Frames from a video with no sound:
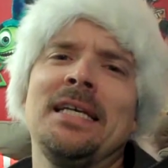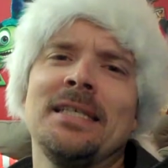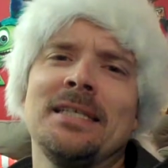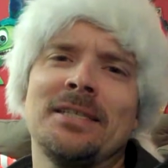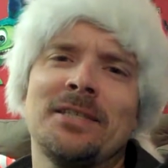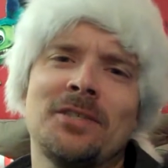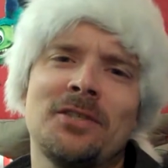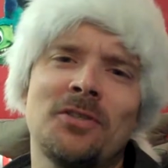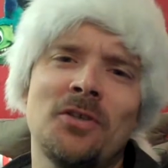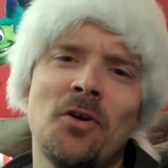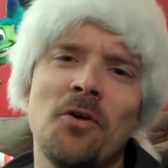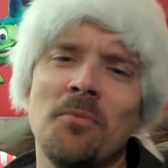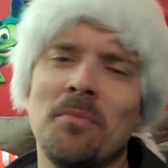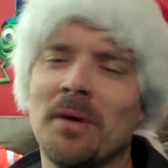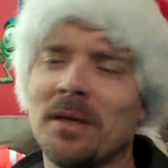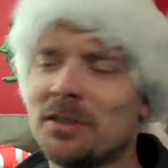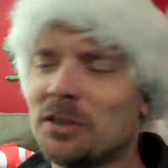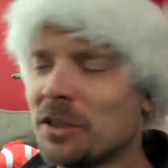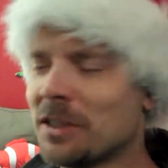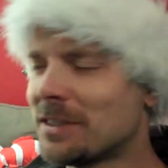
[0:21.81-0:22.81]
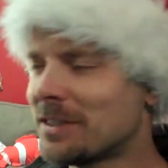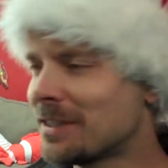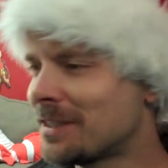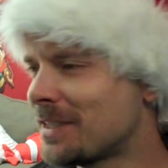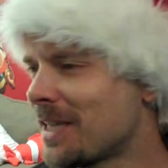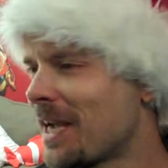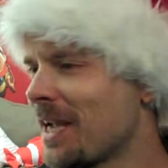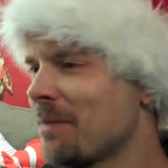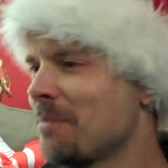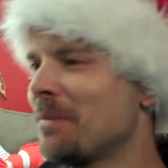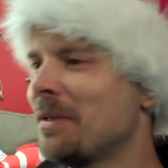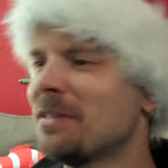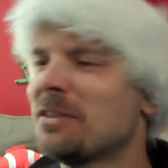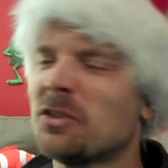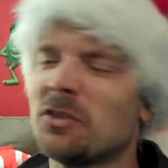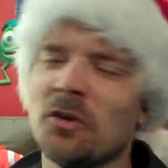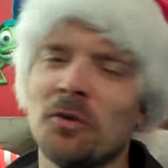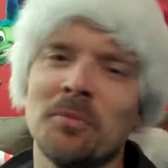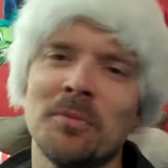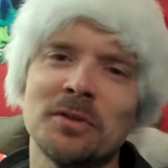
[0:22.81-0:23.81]
So much excitement,
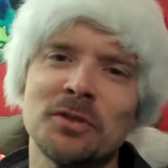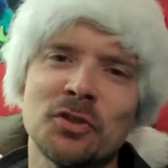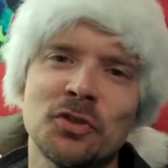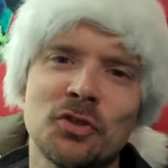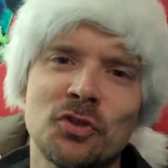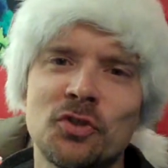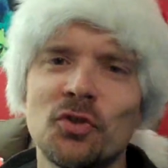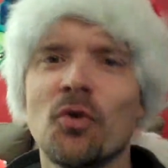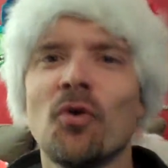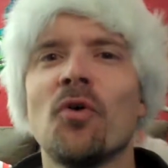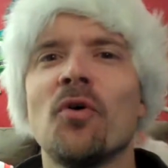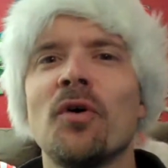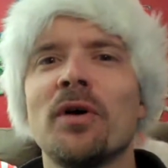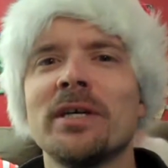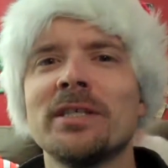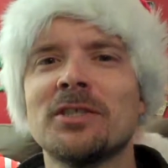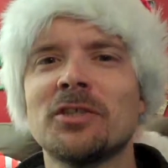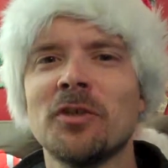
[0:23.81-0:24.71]
so much joy,